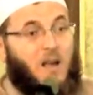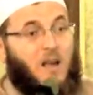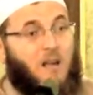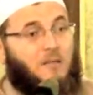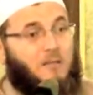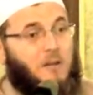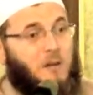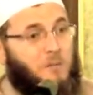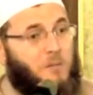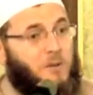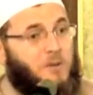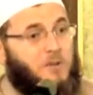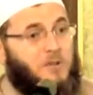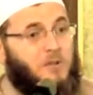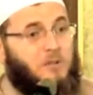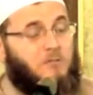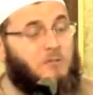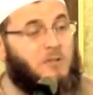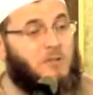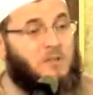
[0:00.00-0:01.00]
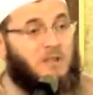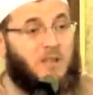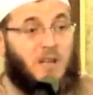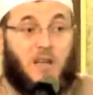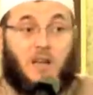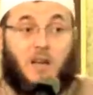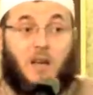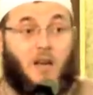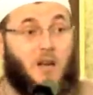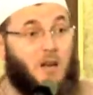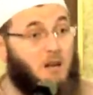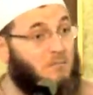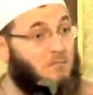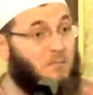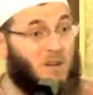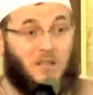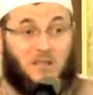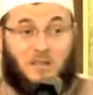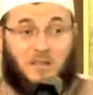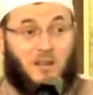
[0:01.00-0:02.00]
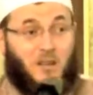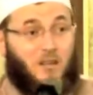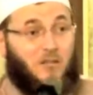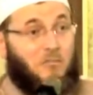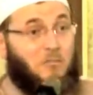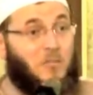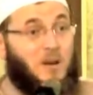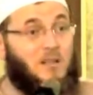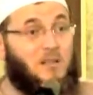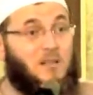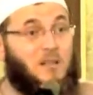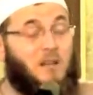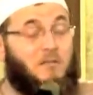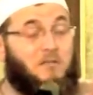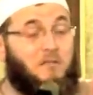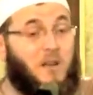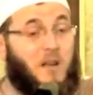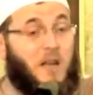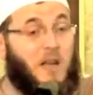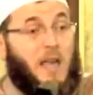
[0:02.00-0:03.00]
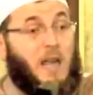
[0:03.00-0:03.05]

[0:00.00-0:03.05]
Every person would say, myself, myself,